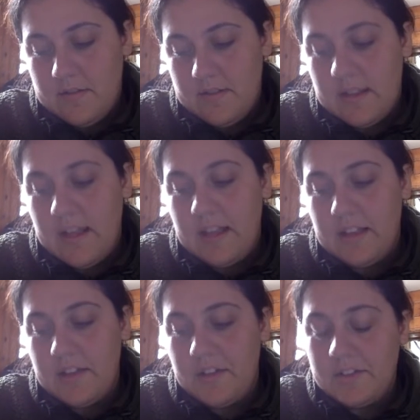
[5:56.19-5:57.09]
that
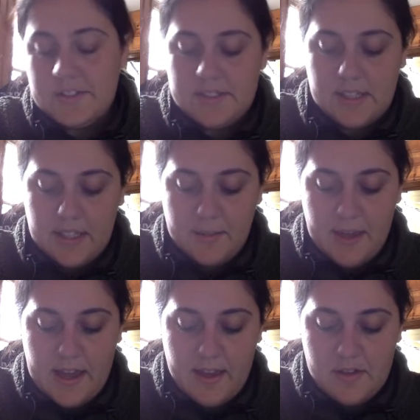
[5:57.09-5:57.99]
little silly
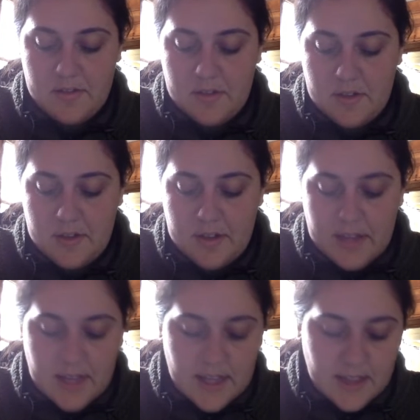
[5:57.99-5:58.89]
man,
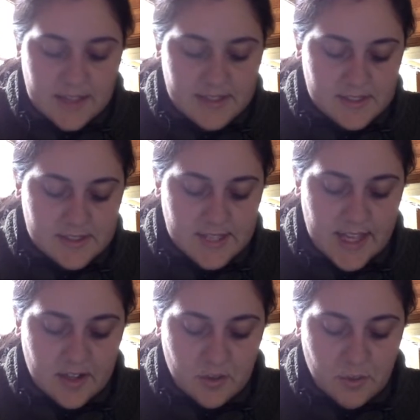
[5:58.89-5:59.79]
he likes to
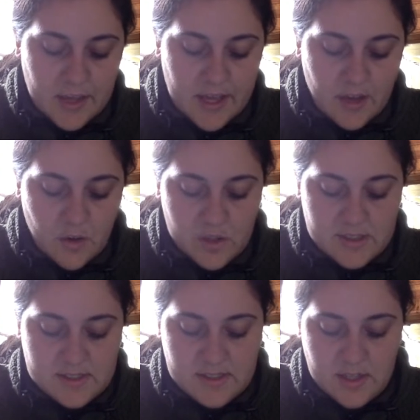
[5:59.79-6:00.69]
take away or
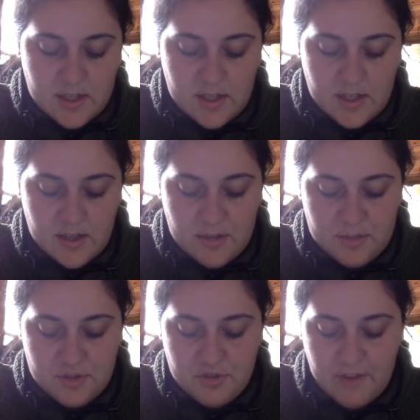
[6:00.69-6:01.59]

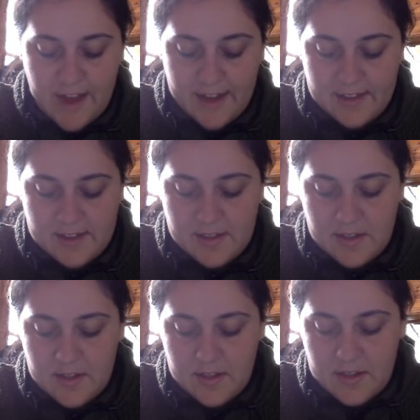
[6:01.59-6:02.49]
subtract.
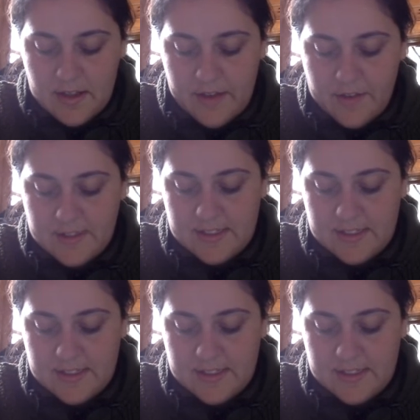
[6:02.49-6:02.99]
Everyone say